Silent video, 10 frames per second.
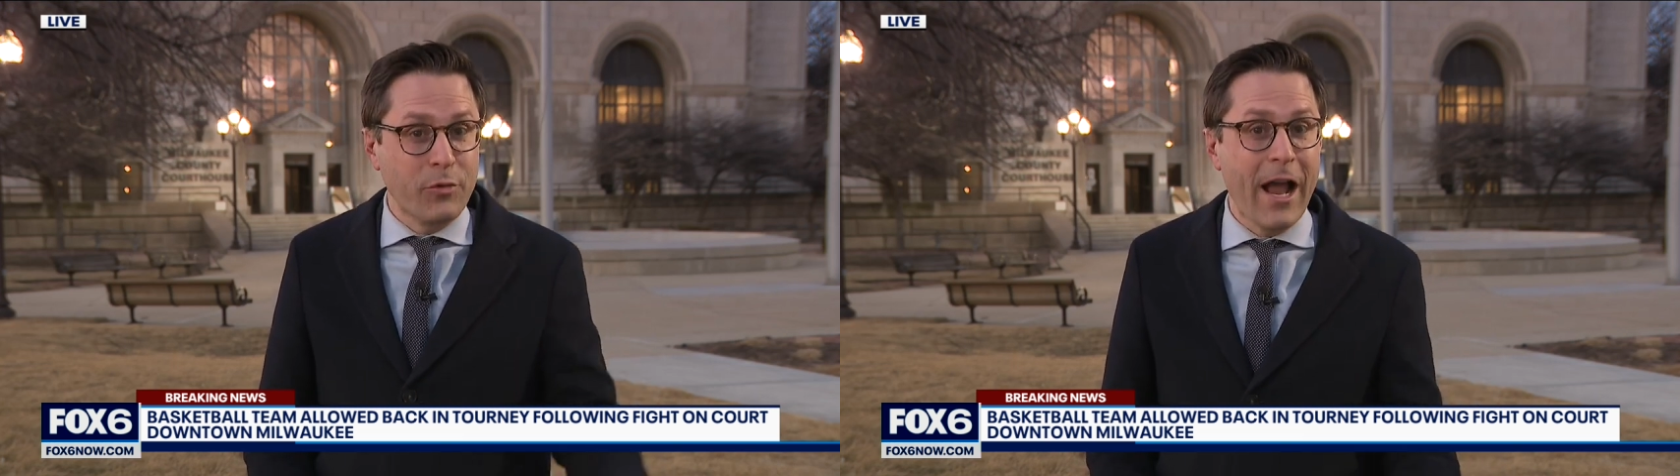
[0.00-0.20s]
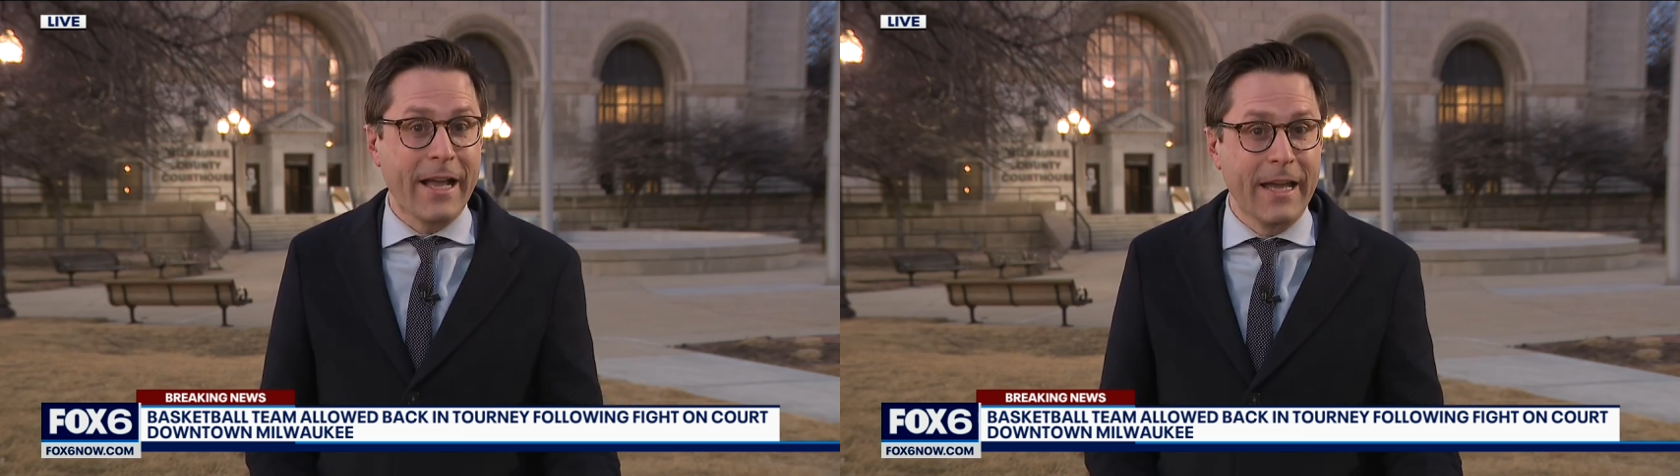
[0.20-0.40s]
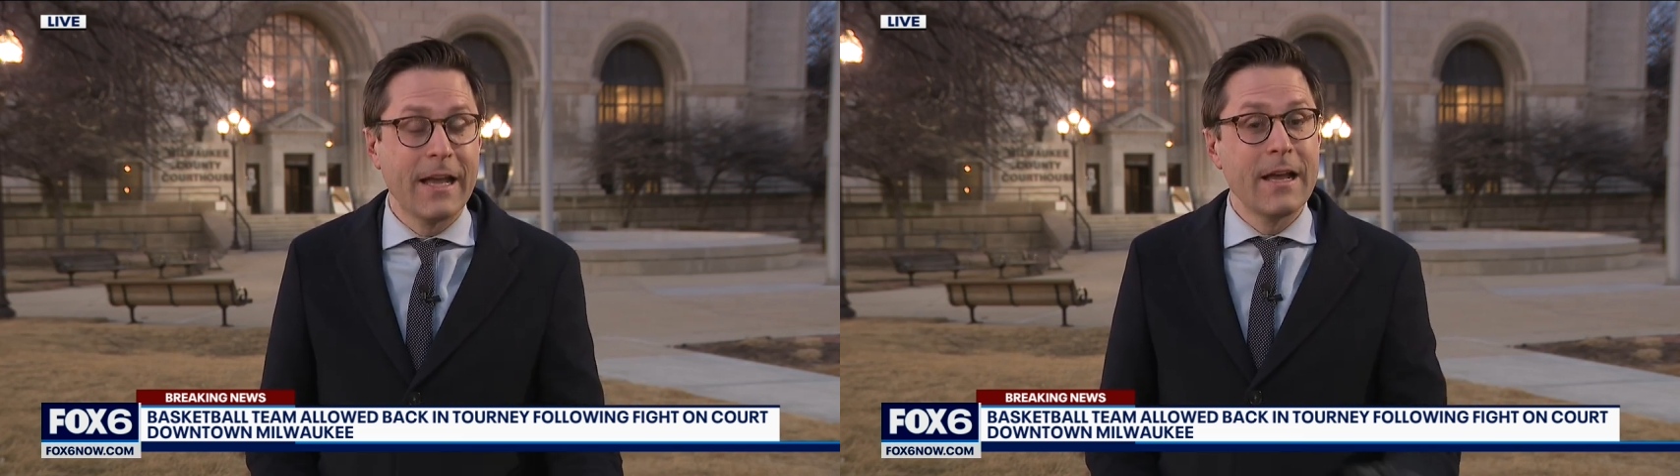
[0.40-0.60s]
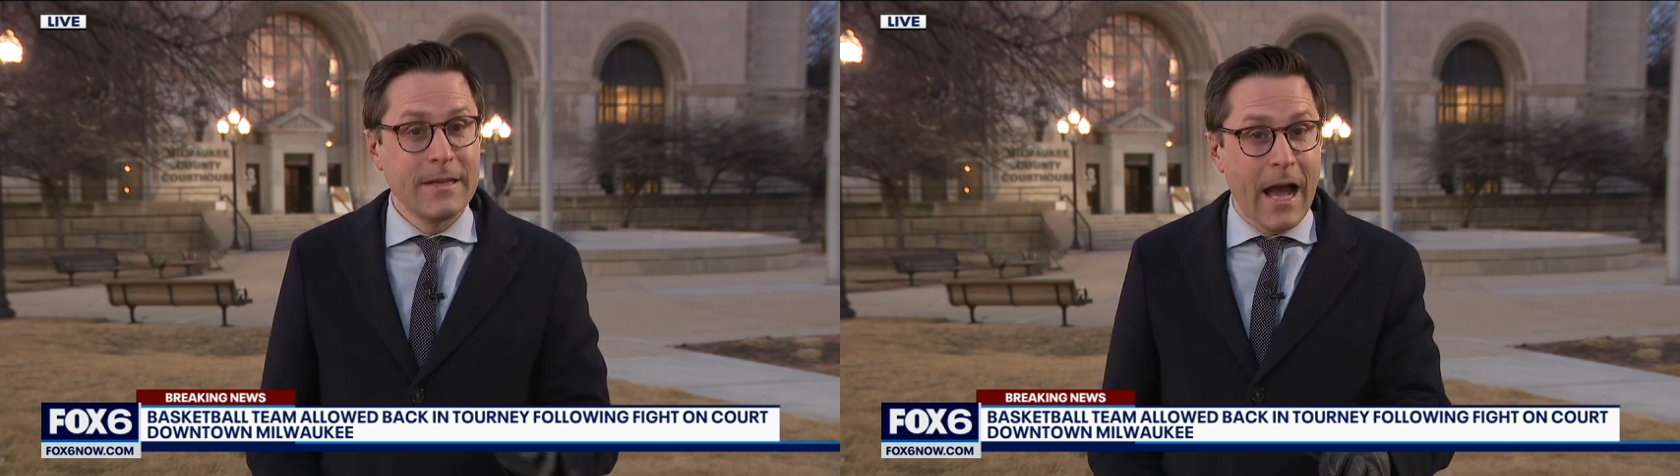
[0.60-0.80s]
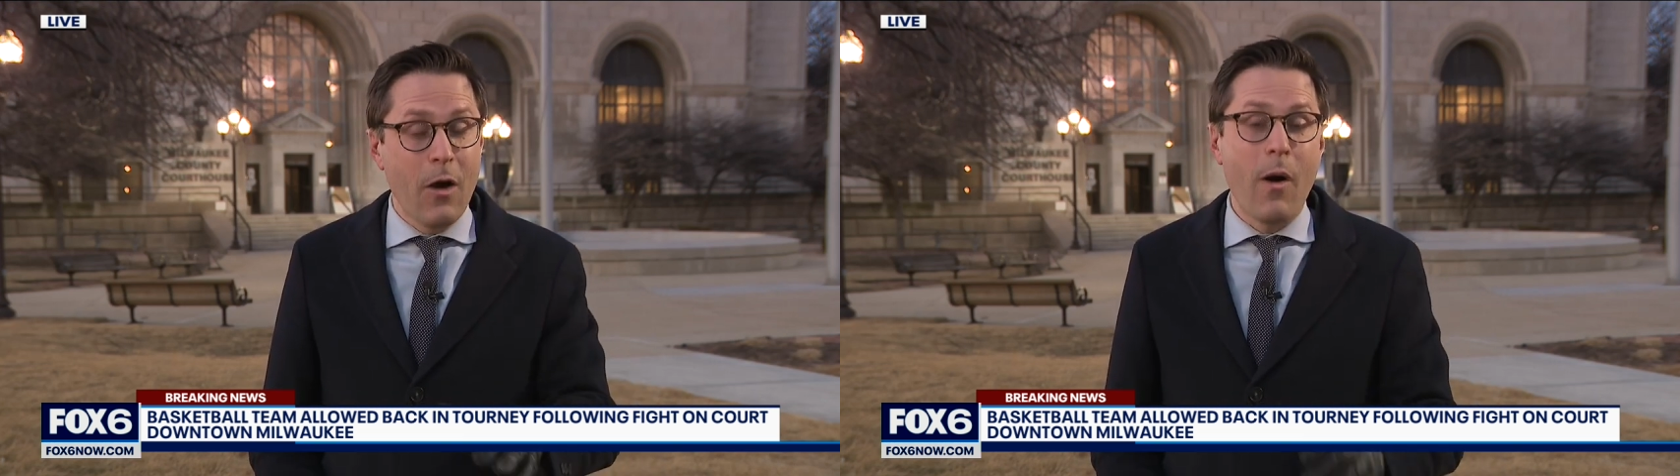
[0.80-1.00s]
bracket
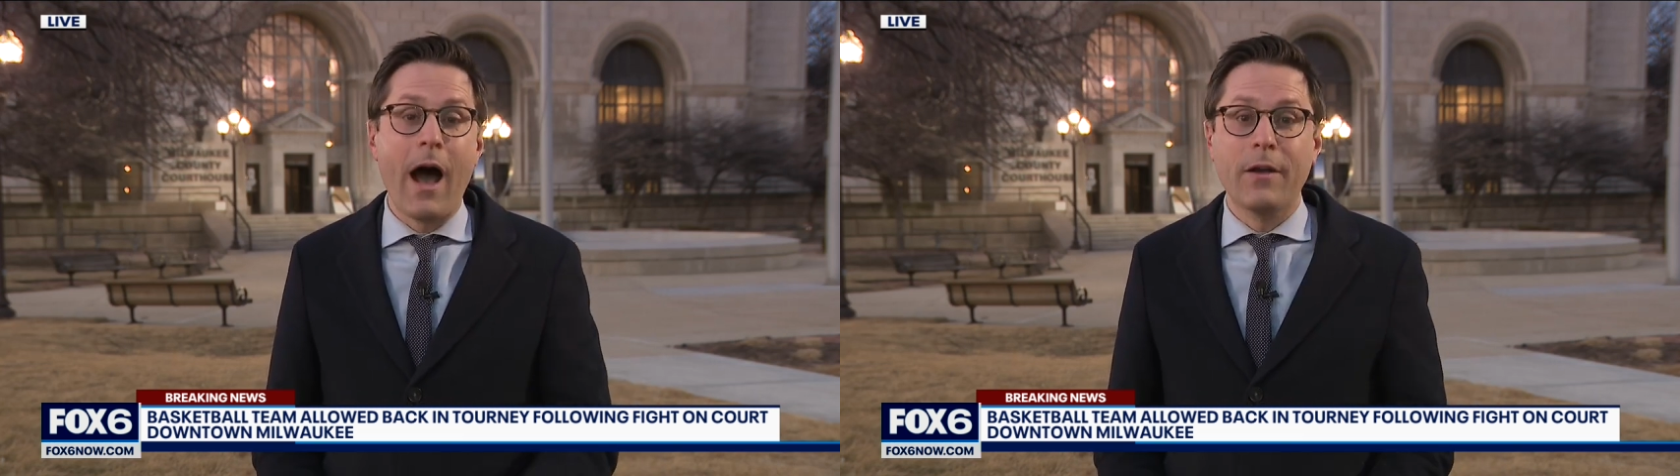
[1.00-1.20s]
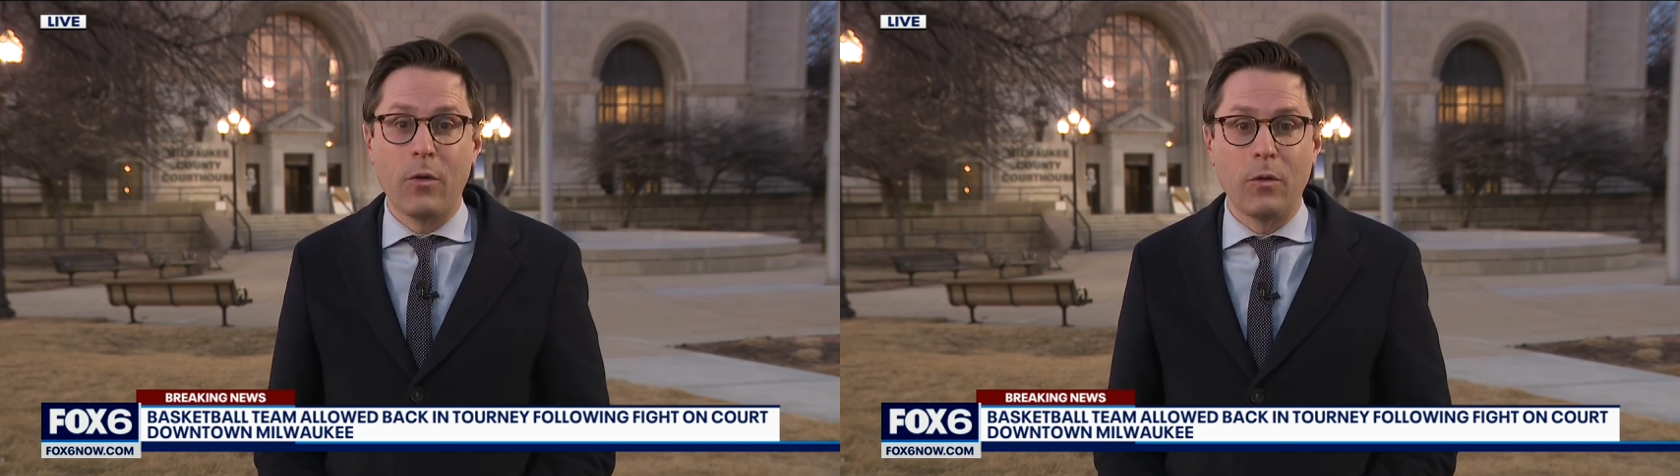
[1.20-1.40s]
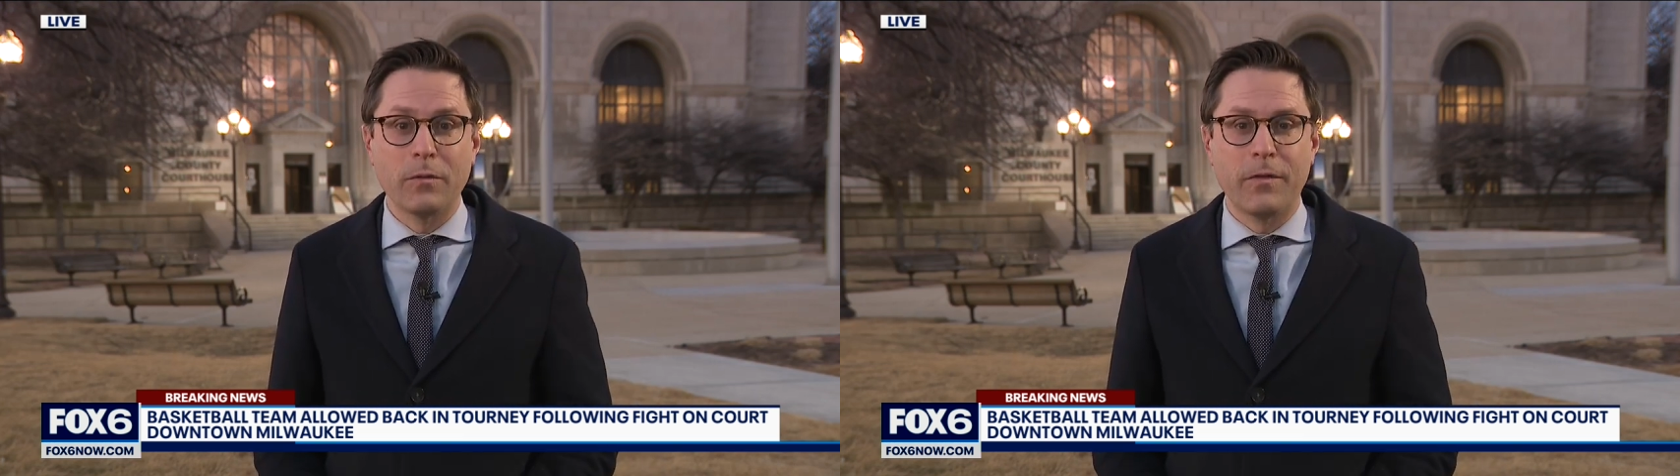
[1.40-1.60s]
now on hold.